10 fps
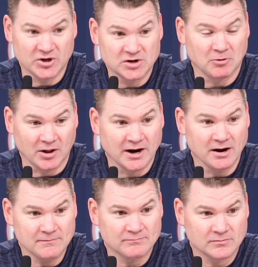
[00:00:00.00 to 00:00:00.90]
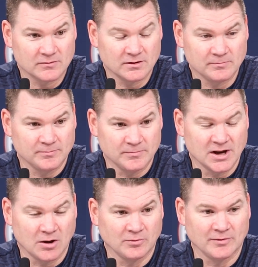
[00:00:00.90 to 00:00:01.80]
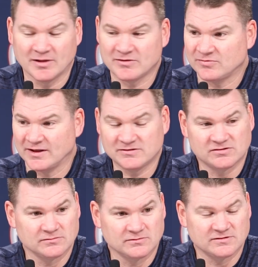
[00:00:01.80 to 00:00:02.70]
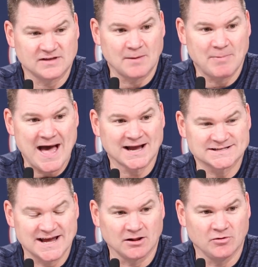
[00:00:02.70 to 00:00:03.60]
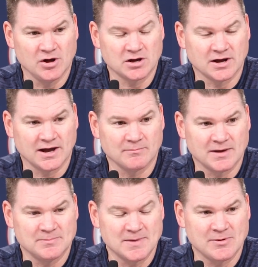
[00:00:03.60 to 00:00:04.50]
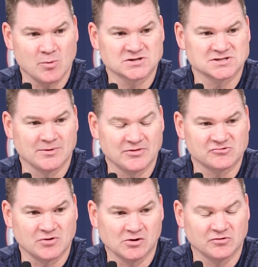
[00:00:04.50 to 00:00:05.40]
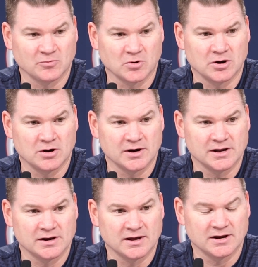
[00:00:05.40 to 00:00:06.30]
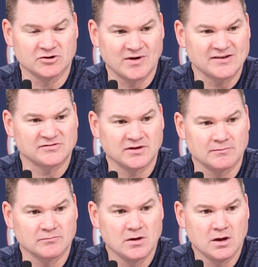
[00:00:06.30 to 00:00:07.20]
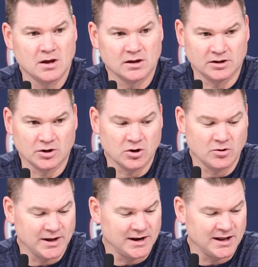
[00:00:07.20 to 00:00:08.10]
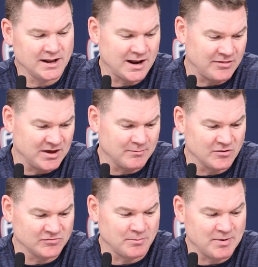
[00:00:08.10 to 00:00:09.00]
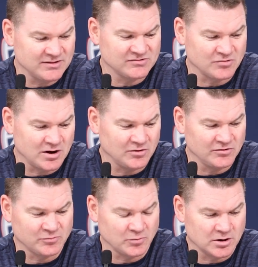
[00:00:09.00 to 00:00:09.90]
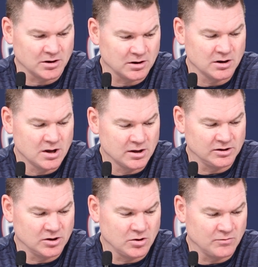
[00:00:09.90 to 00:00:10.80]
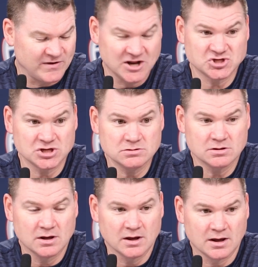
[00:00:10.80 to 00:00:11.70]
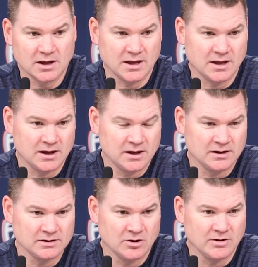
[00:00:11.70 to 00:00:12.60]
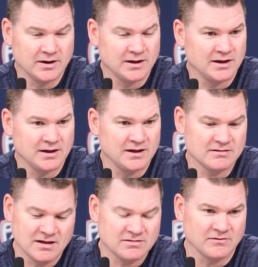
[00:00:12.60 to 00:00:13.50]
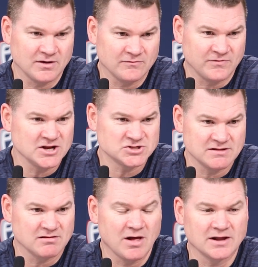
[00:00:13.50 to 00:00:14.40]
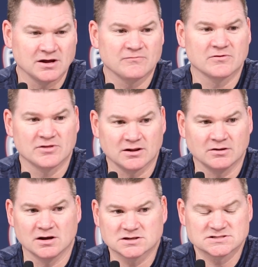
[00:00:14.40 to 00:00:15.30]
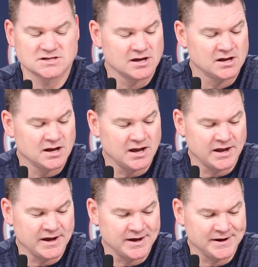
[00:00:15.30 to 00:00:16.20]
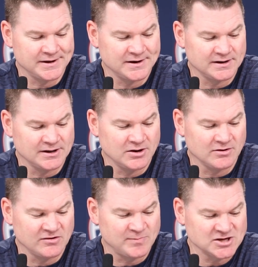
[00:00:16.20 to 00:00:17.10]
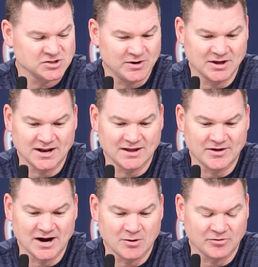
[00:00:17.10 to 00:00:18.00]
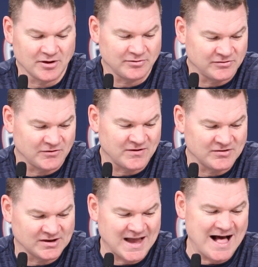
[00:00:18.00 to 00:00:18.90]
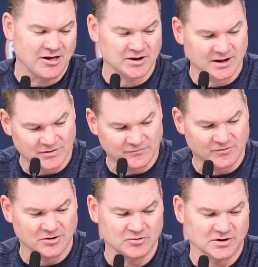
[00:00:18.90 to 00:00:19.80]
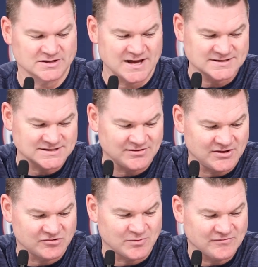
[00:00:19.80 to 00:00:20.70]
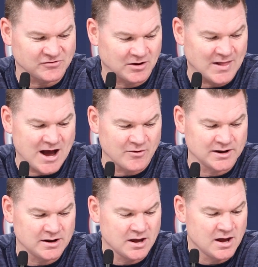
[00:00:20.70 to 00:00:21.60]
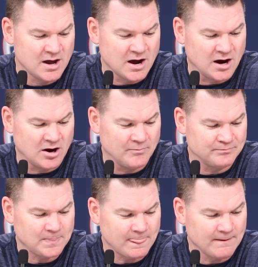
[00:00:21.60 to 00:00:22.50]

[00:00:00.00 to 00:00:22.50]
good player. You know, let's let's step back and take a look at maybe maybe where some of the struggles were and and address them. You know, and and, and I think most of Ben's struggles were you know finishing and you know it, it, it's a it, finishing's a lot tougher than it looks and you know especially when you get in there with uh, the, the physicality and the vertical contesting these refs are allowing um,